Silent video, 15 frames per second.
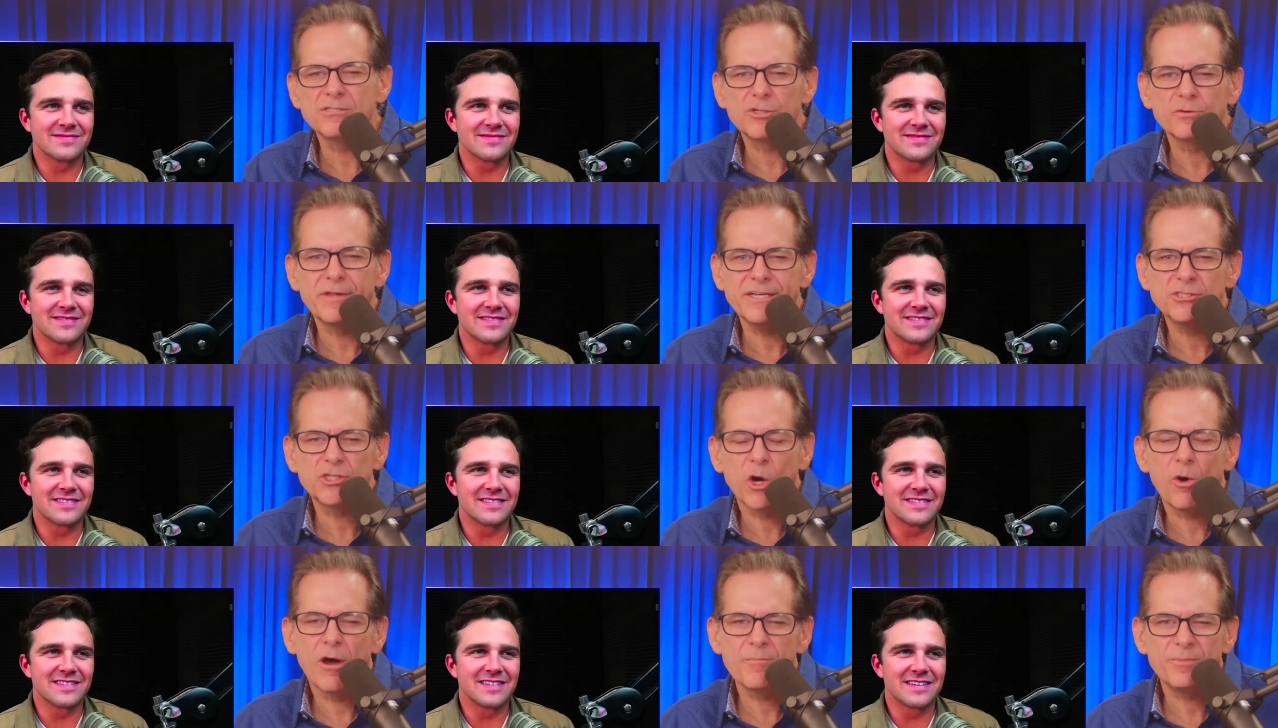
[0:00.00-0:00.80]
Speaker 1: So they
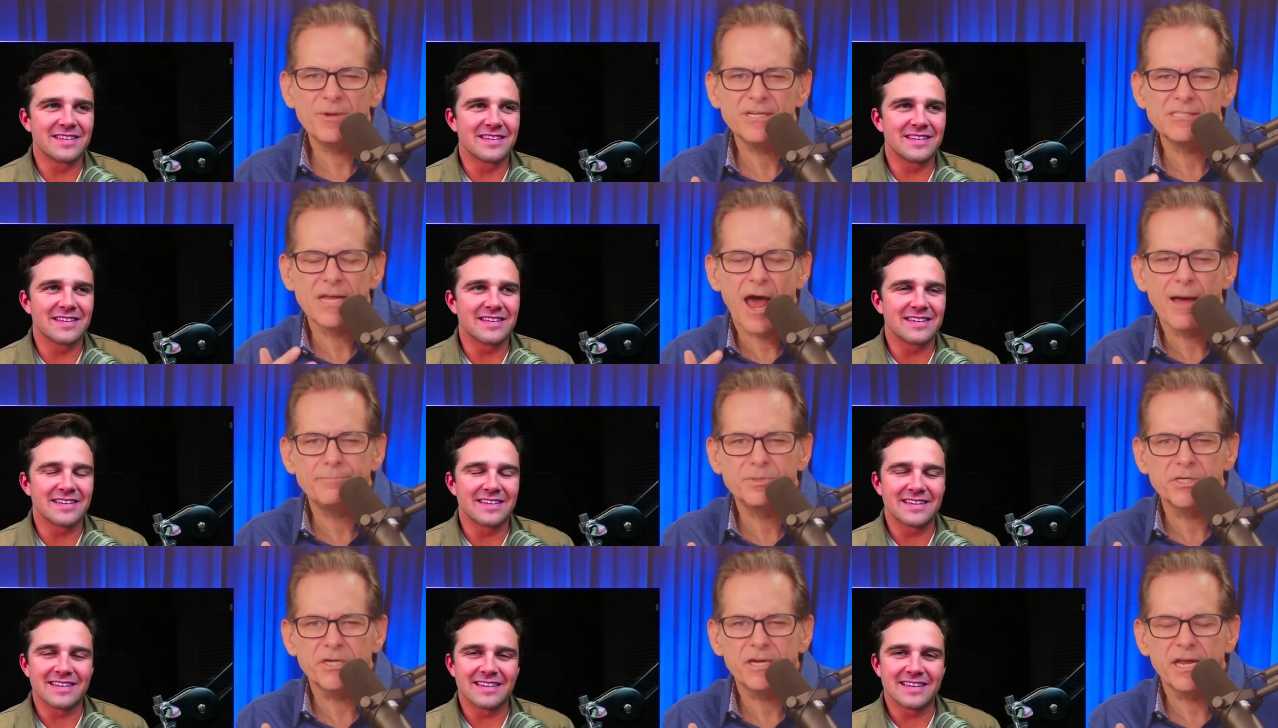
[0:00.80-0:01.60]
show up. He's
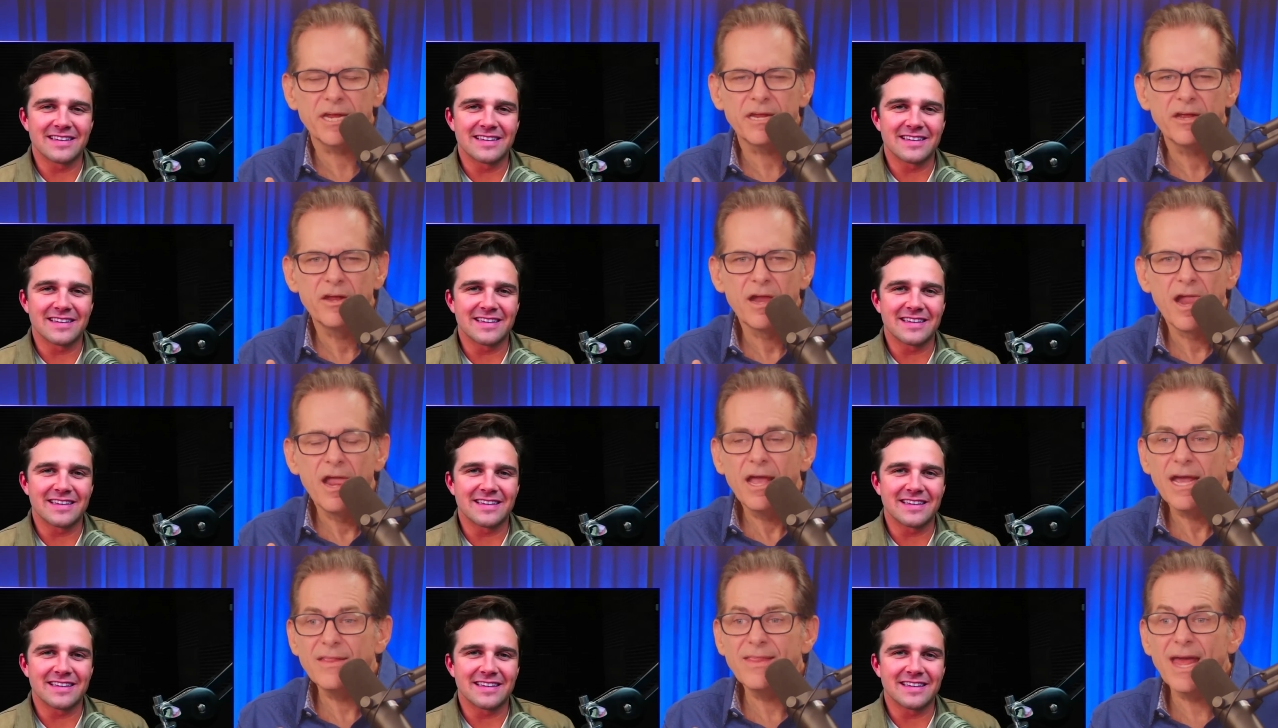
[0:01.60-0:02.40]
not bleeding,
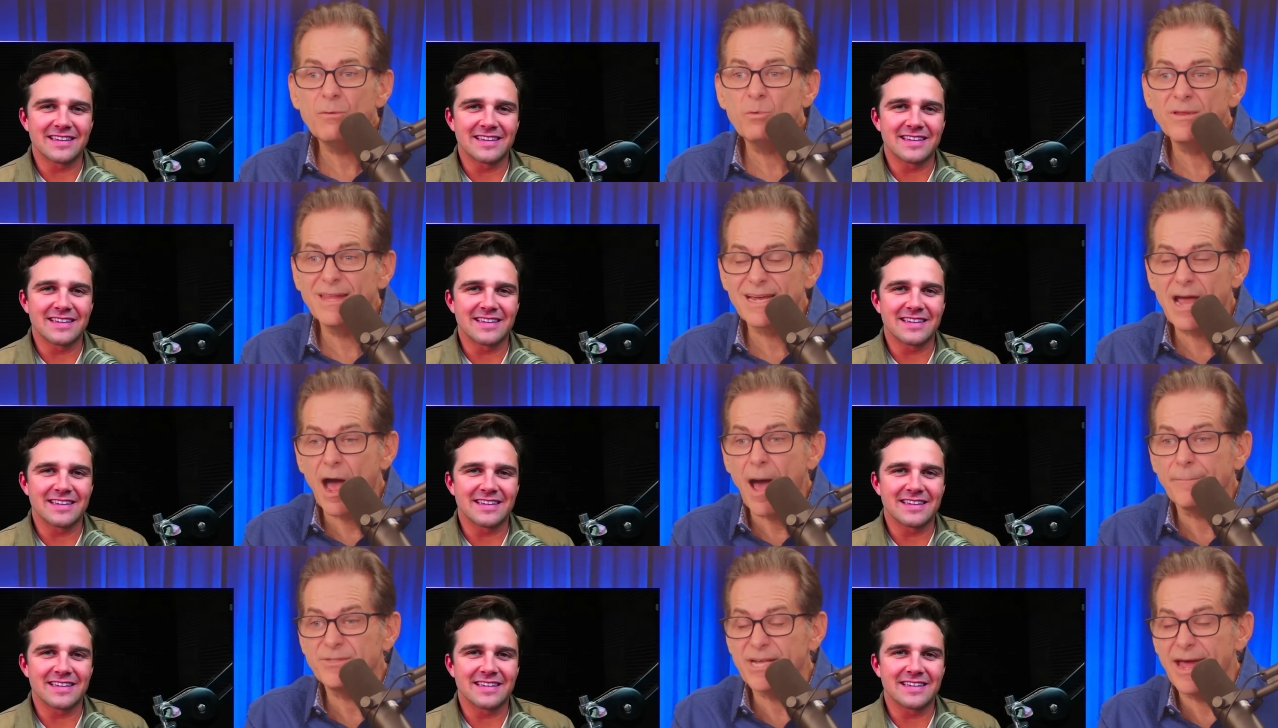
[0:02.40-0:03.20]
and then when the
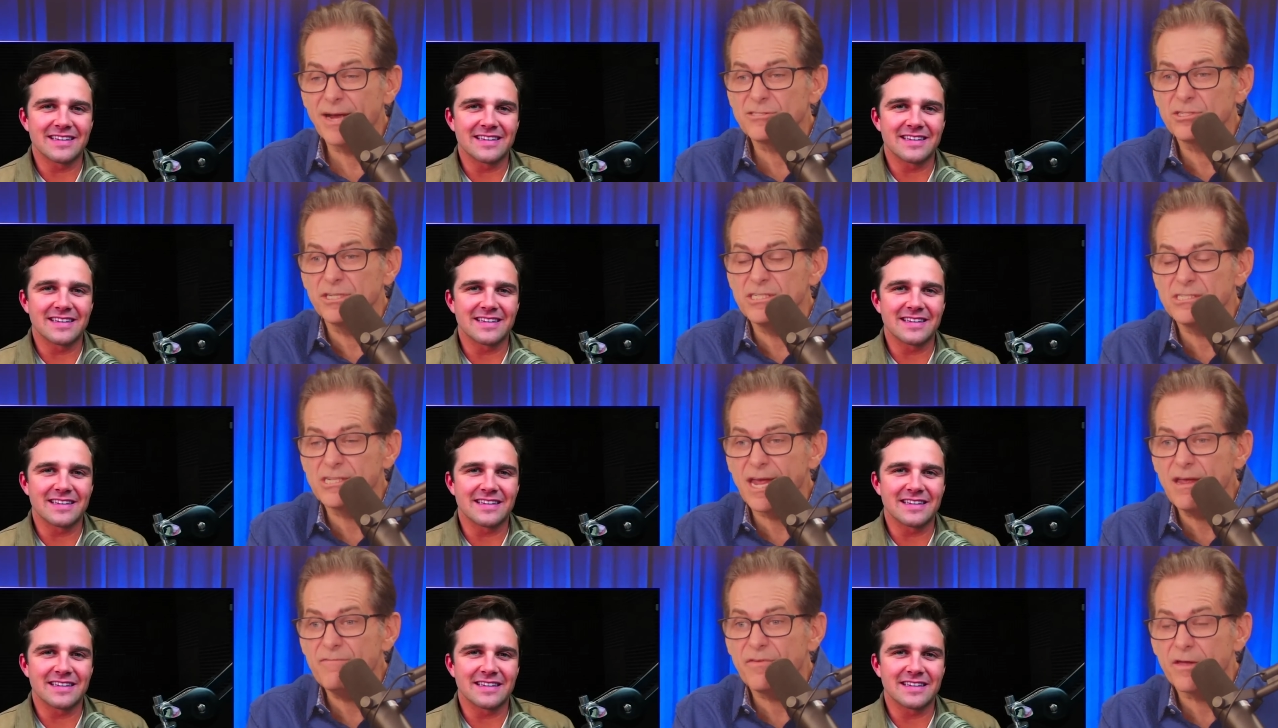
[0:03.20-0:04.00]
cops actually
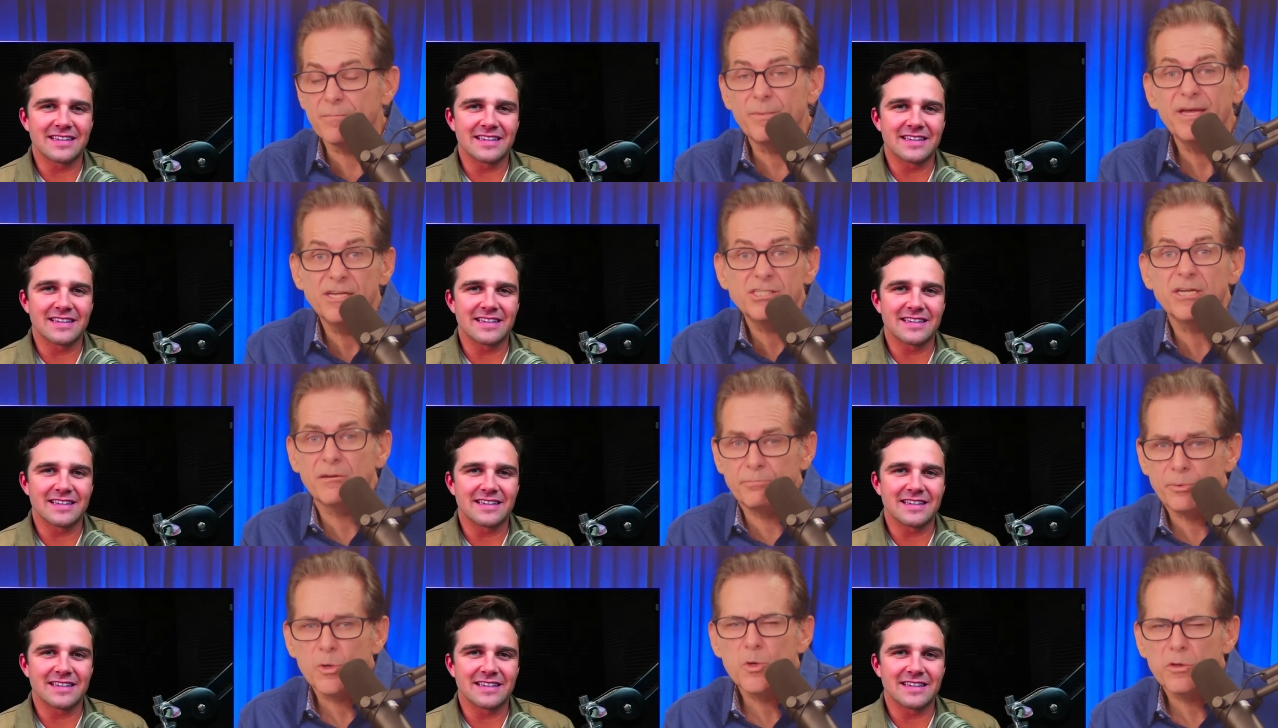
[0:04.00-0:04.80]
save him, he's in
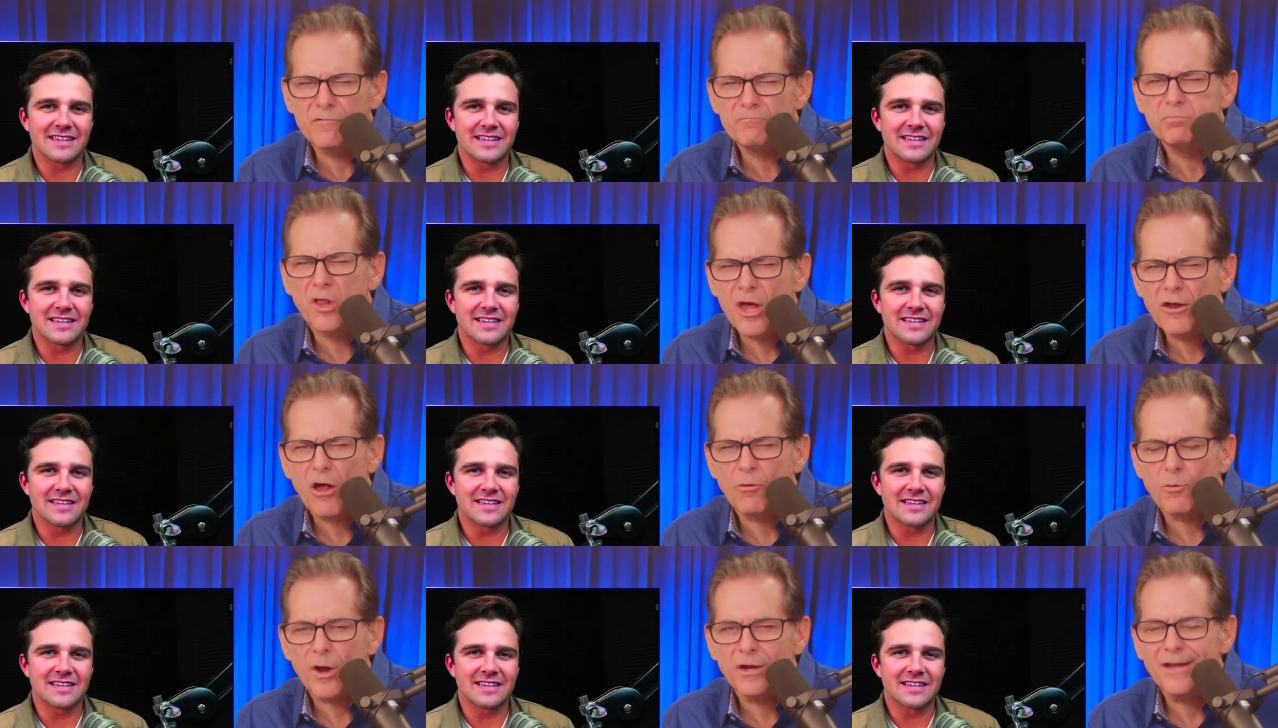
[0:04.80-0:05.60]
a pool of blood
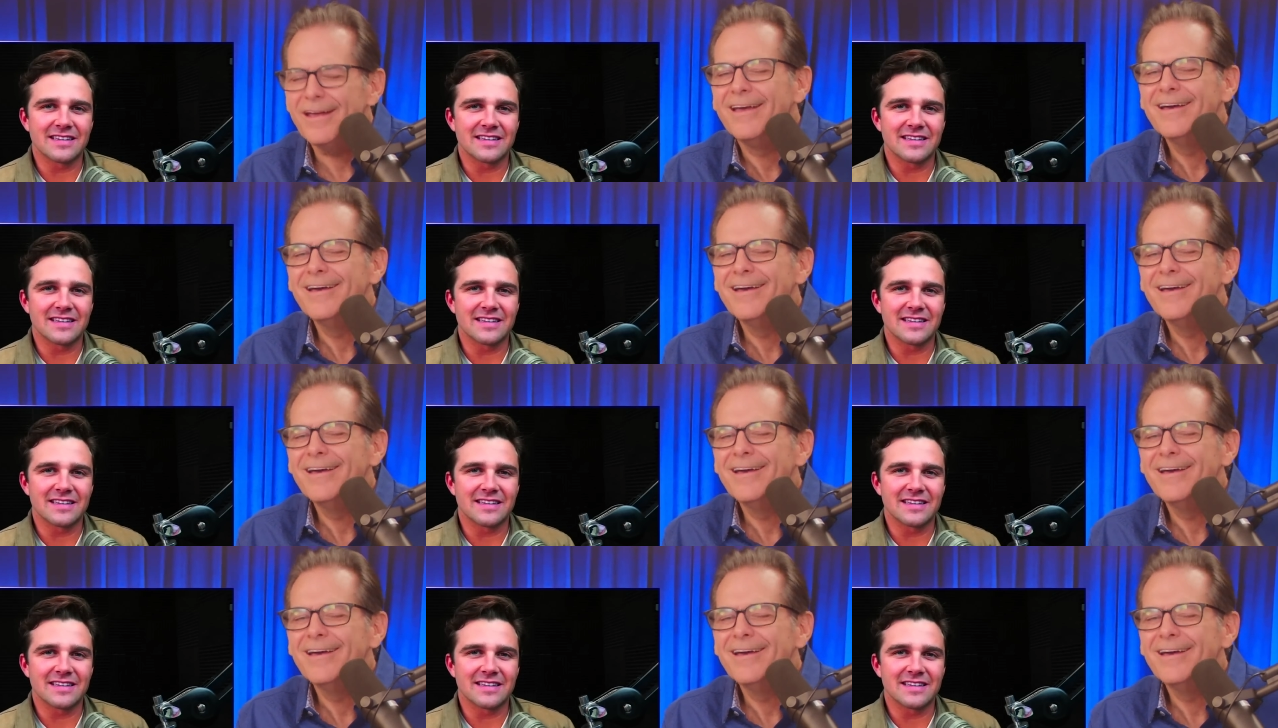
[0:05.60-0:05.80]
already.